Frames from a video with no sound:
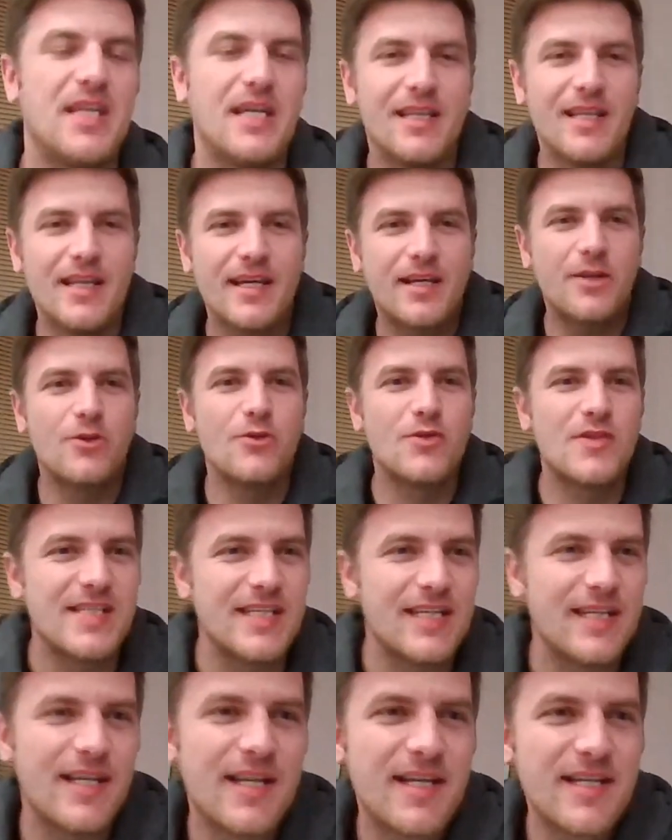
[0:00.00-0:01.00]
like you
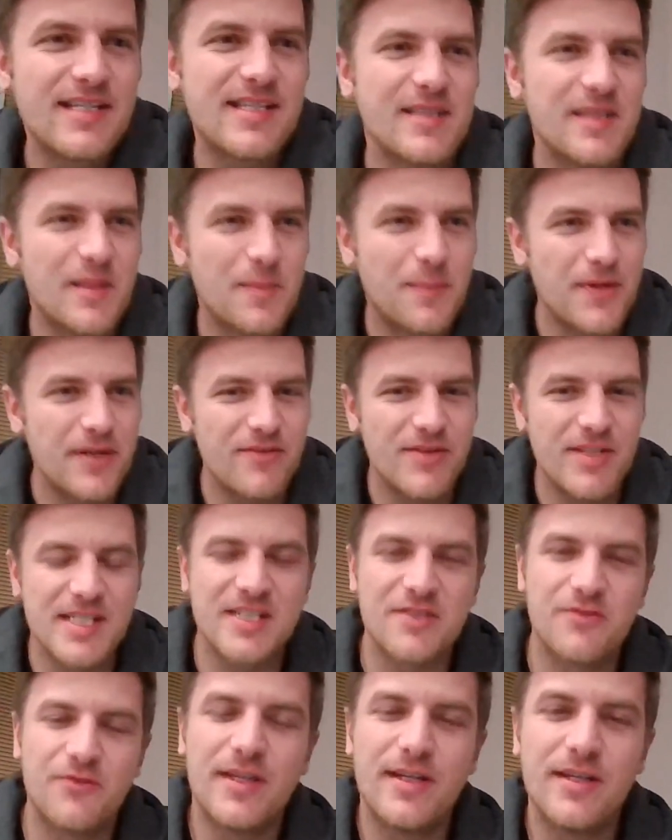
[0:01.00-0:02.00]
said, Enis, in the
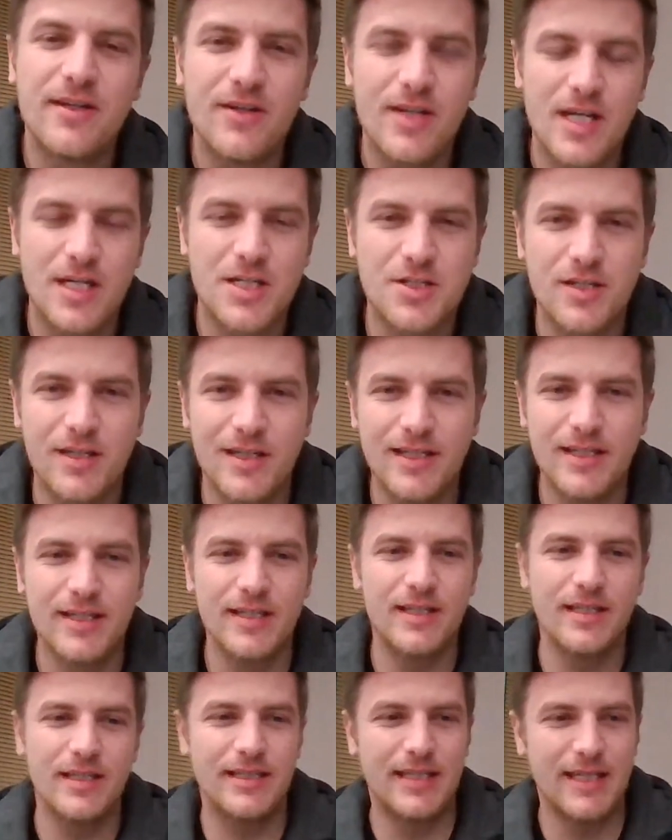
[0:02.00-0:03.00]
previous video,
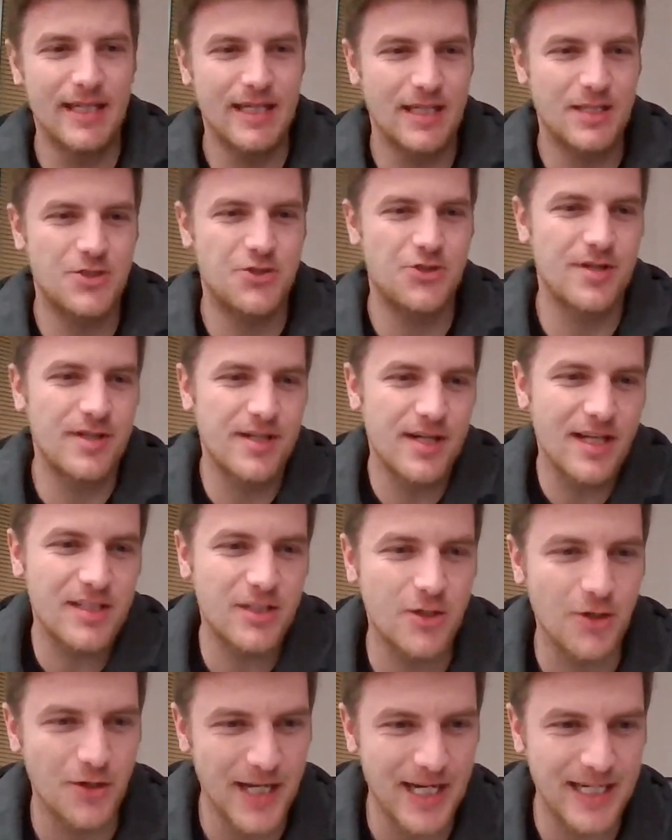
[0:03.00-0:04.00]
actually, that you're
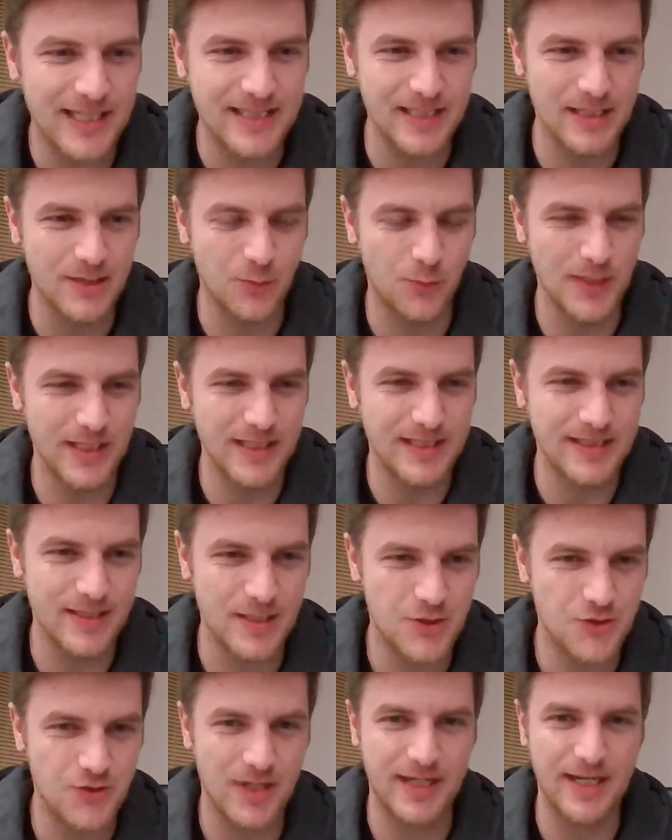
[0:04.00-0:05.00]
not connected with a
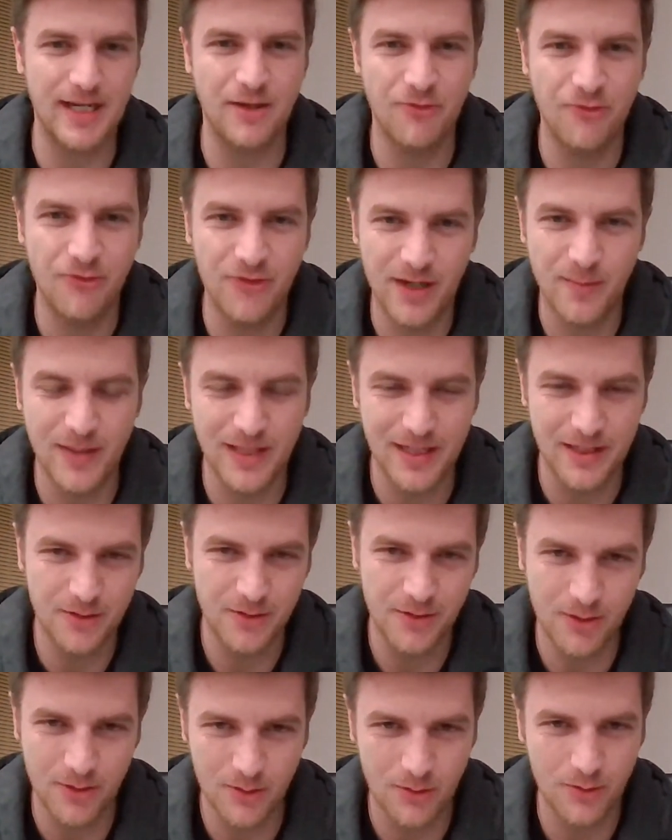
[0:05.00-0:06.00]
trucking family. You
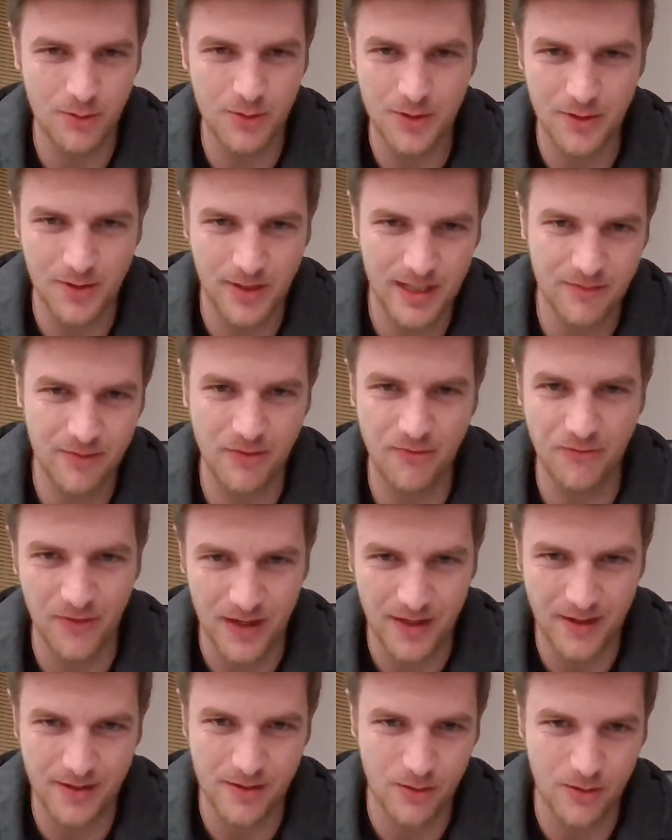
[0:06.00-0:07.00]
know, you don't have a
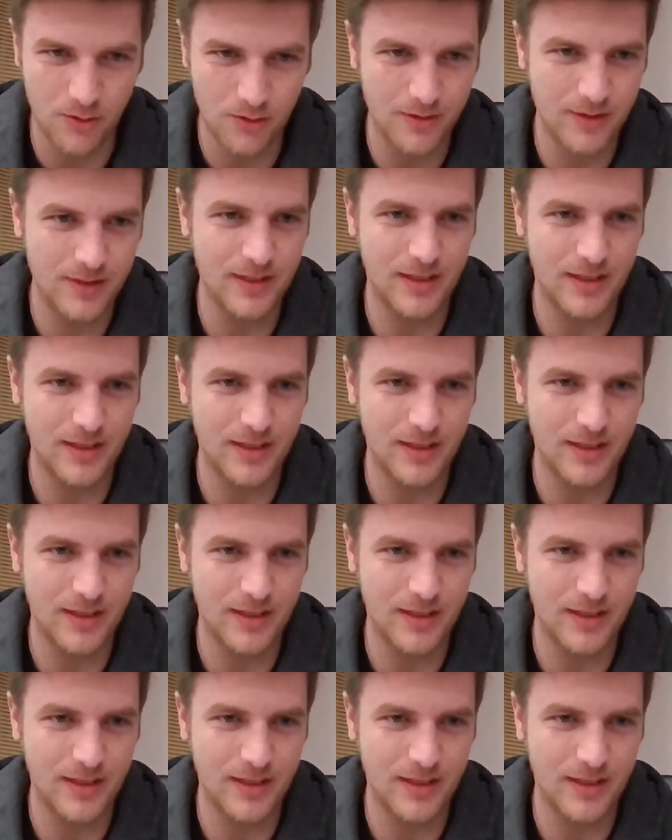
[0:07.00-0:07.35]
father or a